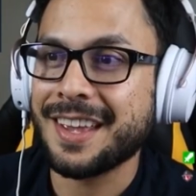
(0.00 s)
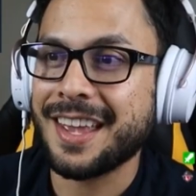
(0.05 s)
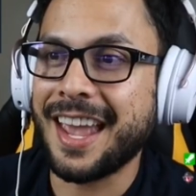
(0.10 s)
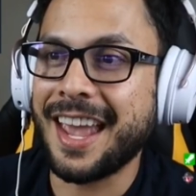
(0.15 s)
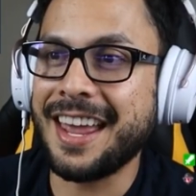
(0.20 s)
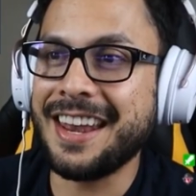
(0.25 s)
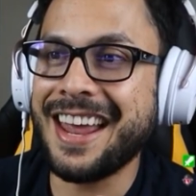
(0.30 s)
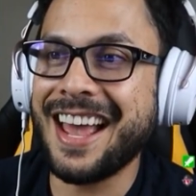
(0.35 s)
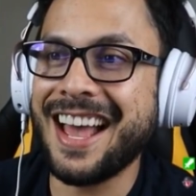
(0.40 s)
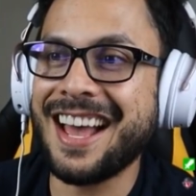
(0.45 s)

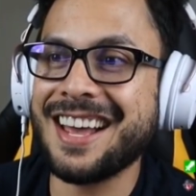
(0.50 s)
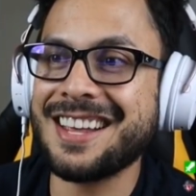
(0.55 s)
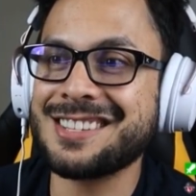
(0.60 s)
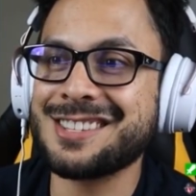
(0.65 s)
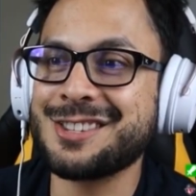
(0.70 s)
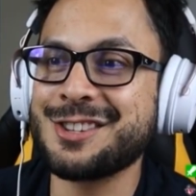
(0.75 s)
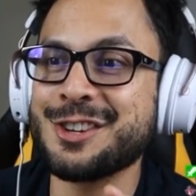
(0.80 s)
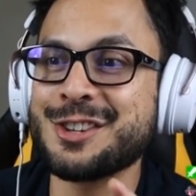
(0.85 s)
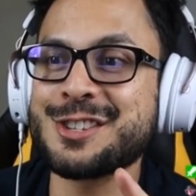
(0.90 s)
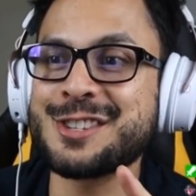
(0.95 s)
And
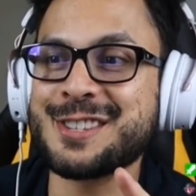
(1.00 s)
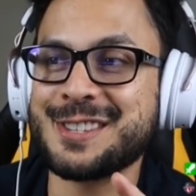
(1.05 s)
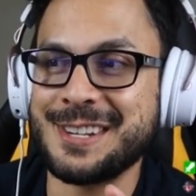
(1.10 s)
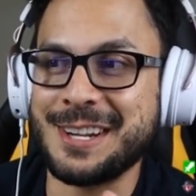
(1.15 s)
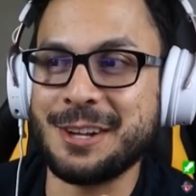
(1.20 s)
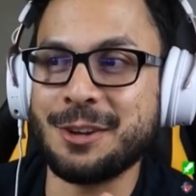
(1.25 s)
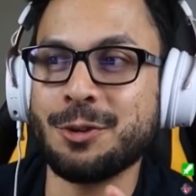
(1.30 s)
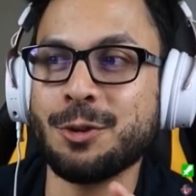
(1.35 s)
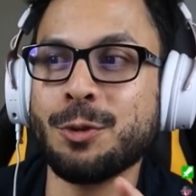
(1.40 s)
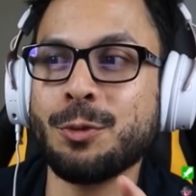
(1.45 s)
has the
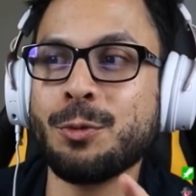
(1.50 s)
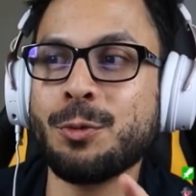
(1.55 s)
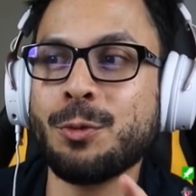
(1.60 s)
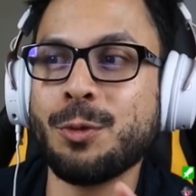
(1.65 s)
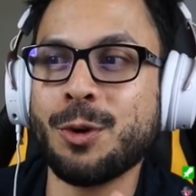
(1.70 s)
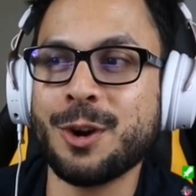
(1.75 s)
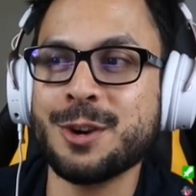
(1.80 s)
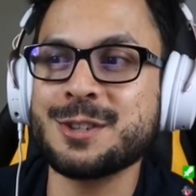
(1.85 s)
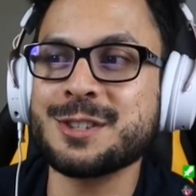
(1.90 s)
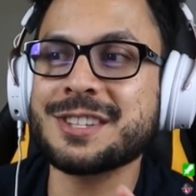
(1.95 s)
single
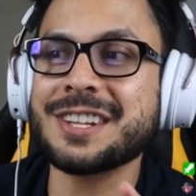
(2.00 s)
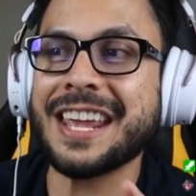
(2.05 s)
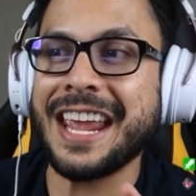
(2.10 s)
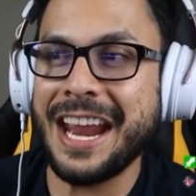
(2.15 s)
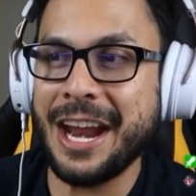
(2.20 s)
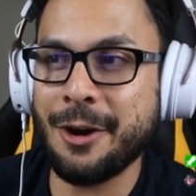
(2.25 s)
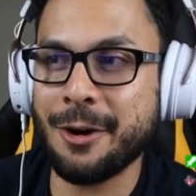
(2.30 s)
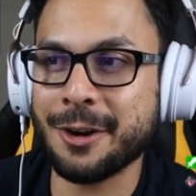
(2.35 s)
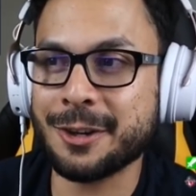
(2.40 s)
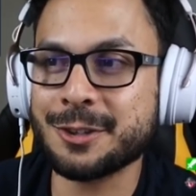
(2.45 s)
worst
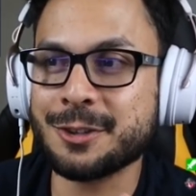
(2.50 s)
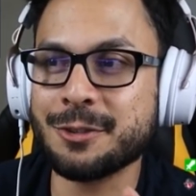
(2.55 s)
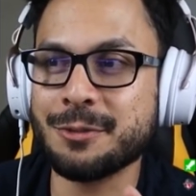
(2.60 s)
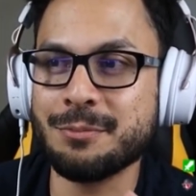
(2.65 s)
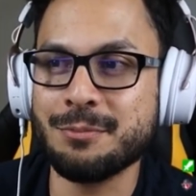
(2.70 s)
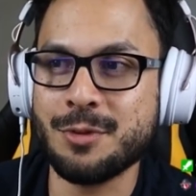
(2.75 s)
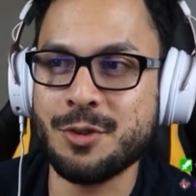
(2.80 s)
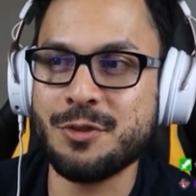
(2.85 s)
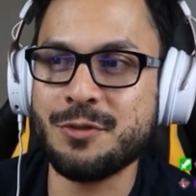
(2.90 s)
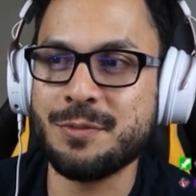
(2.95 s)
character
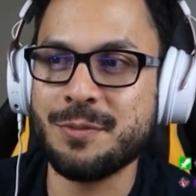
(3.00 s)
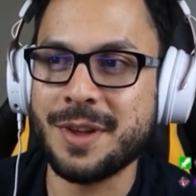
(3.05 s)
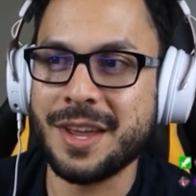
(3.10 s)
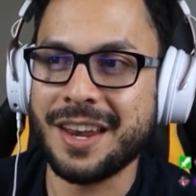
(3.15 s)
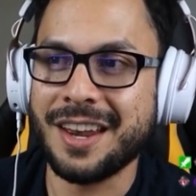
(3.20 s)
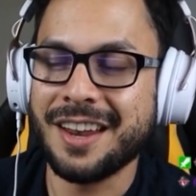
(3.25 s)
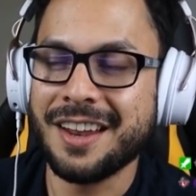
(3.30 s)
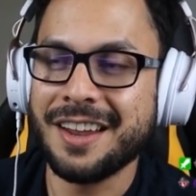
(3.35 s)
movement